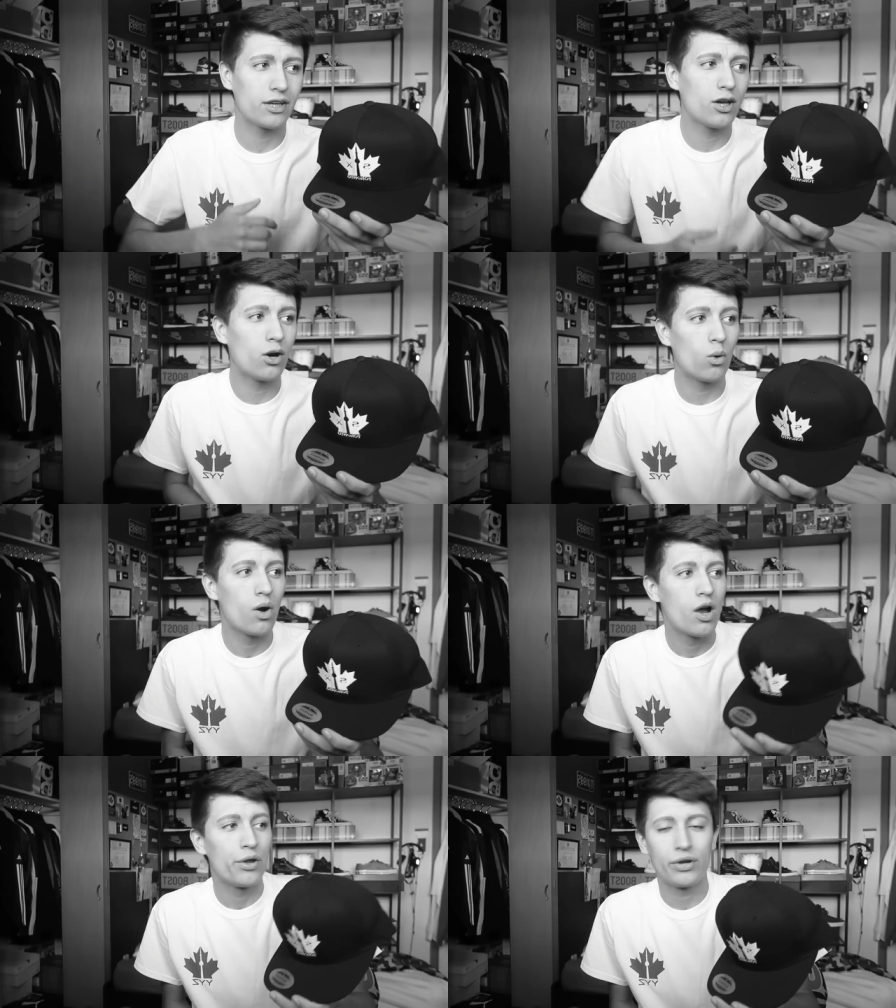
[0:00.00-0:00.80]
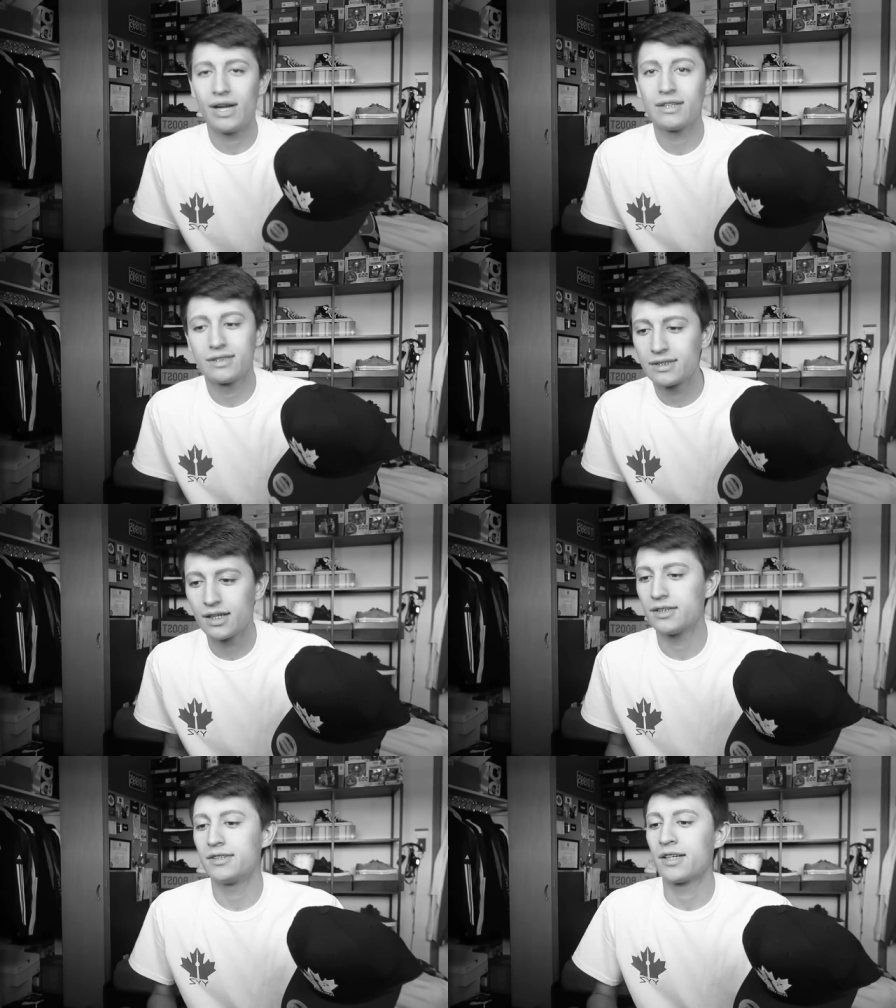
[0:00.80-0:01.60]
yo, your hair's
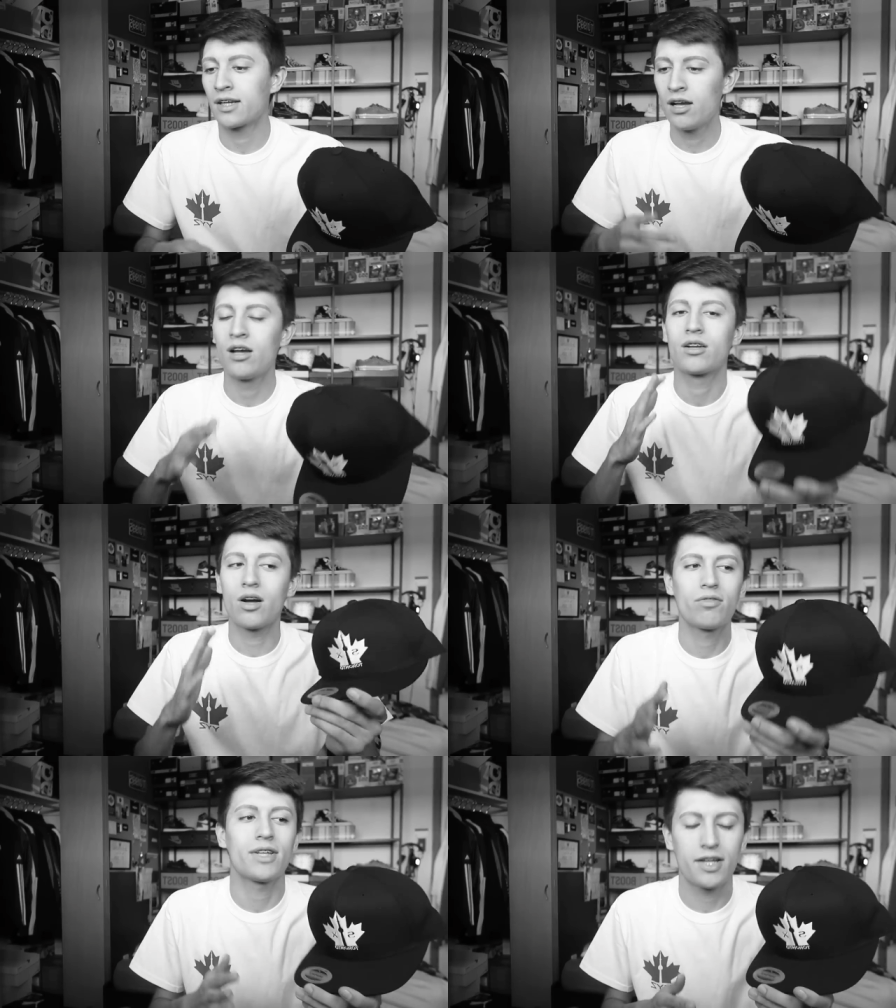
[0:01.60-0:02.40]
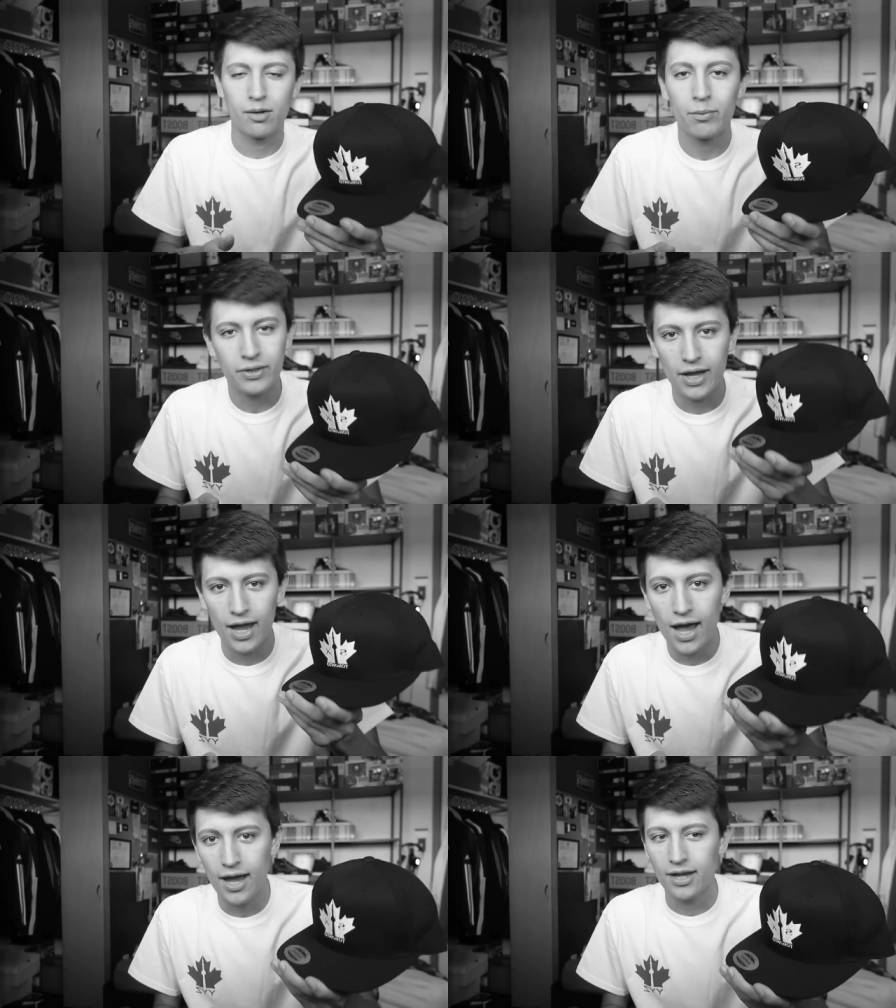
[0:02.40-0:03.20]
disgusting. Cover that up with a
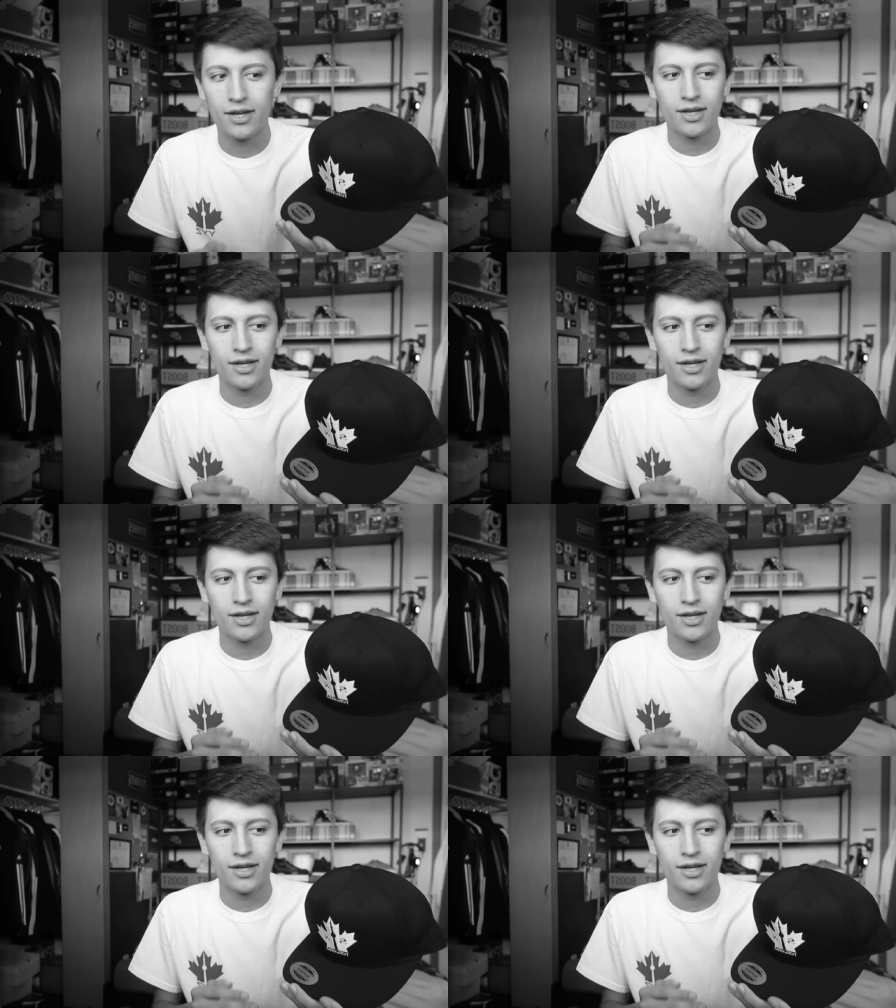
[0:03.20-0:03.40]
hat.